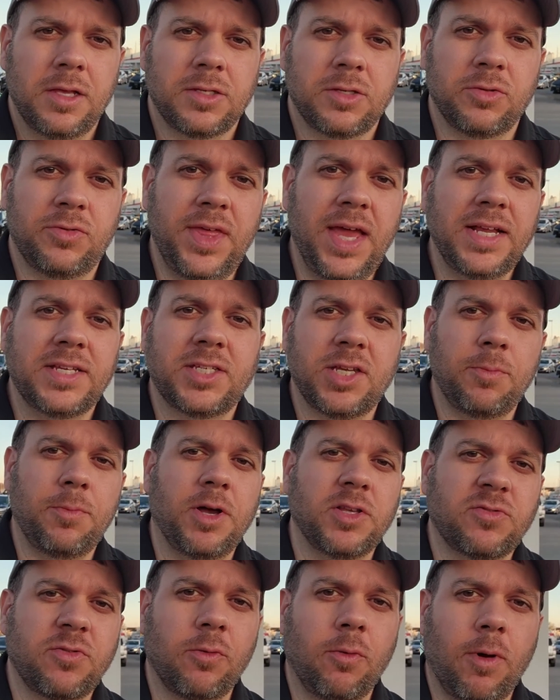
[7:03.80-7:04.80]
So thanks so
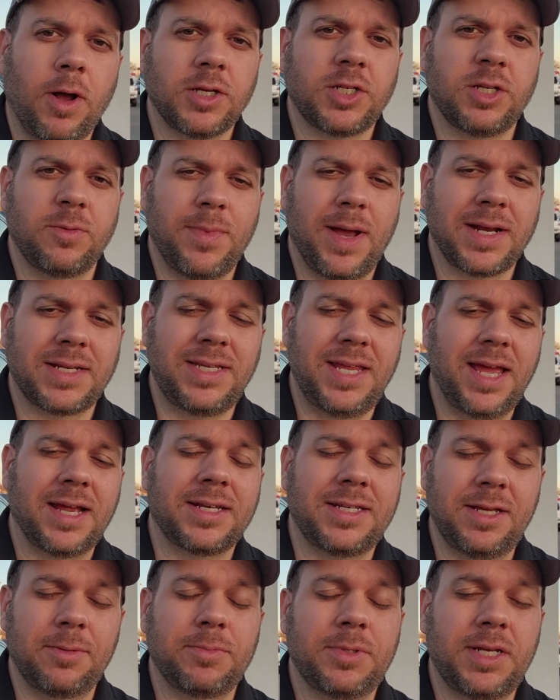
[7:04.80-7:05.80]
much for watching my
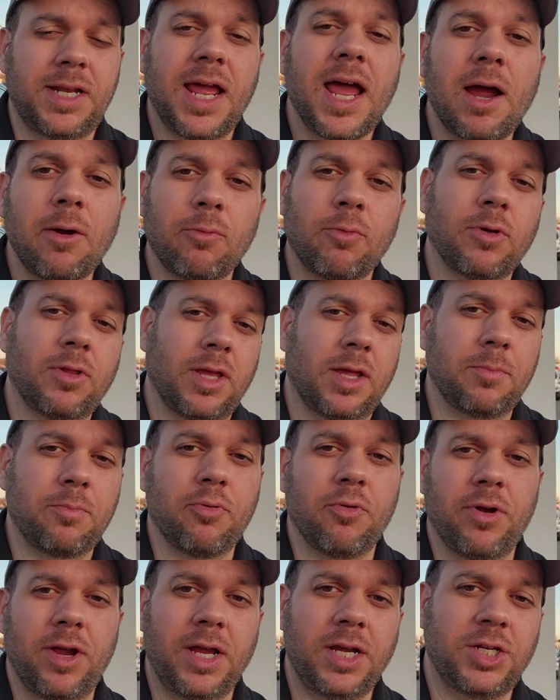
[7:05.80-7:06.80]
tech tip today. I really
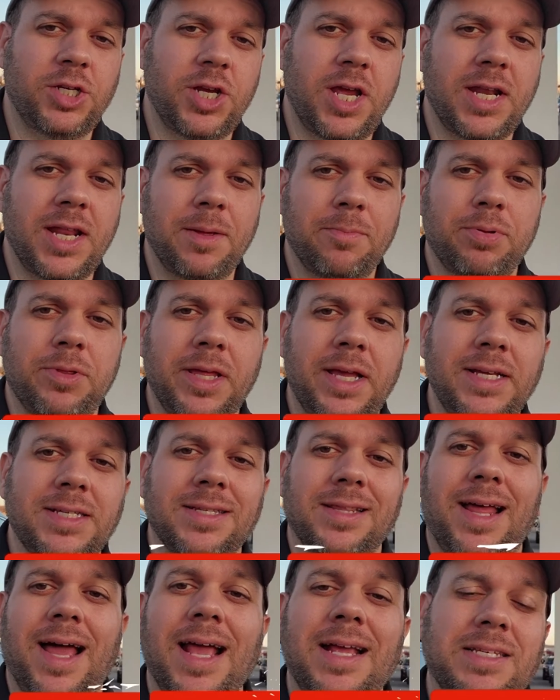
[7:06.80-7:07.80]
appreciate it.
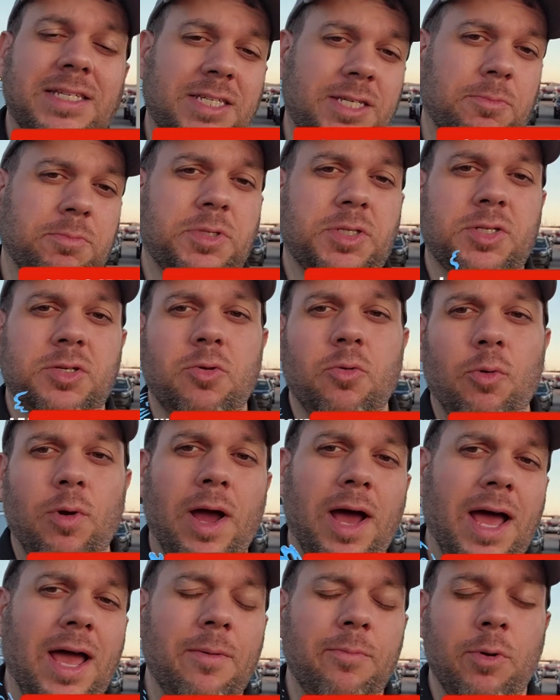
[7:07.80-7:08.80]
Please like,
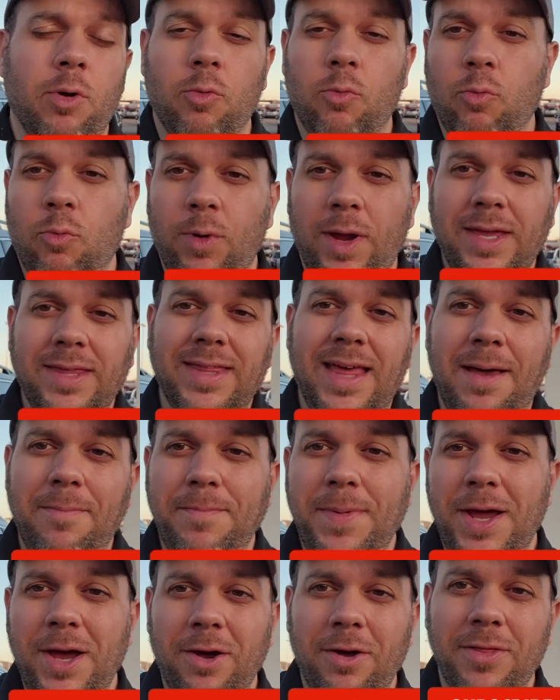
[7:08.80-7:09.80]
subscribe, ring that
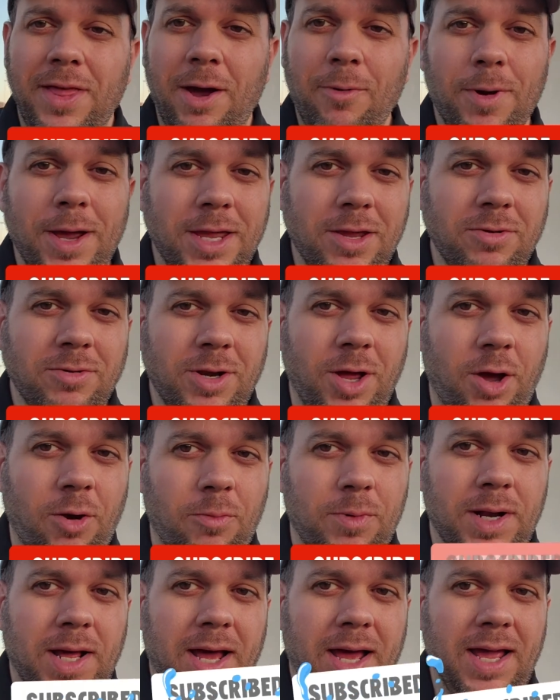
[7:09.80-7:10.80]
bell. That way you know
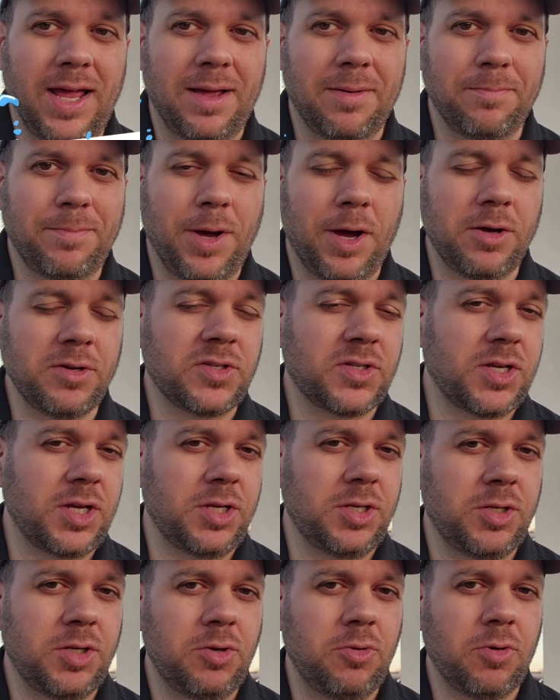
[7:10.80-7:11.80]
when I am
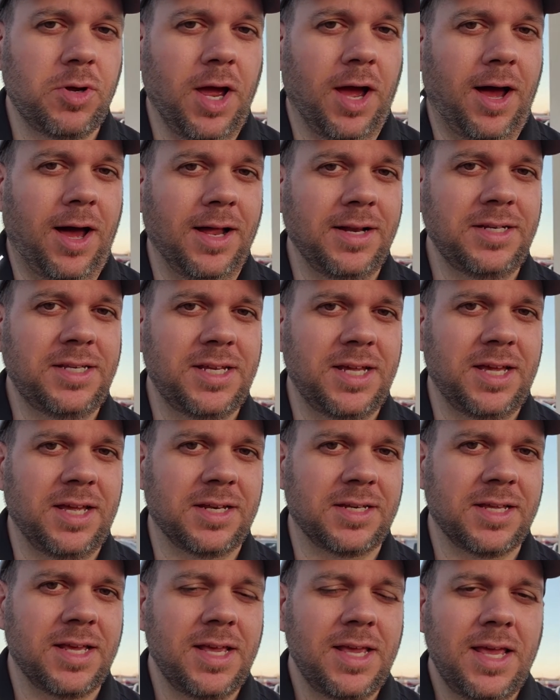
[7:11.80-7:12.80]
posting new
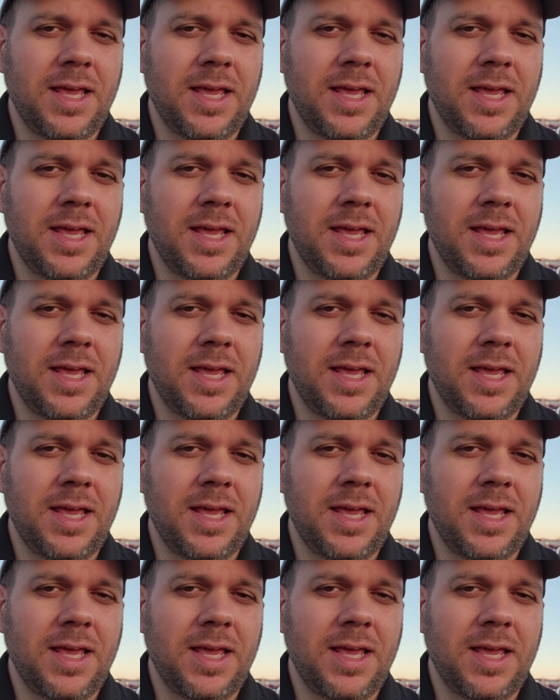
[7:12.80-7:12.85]
content.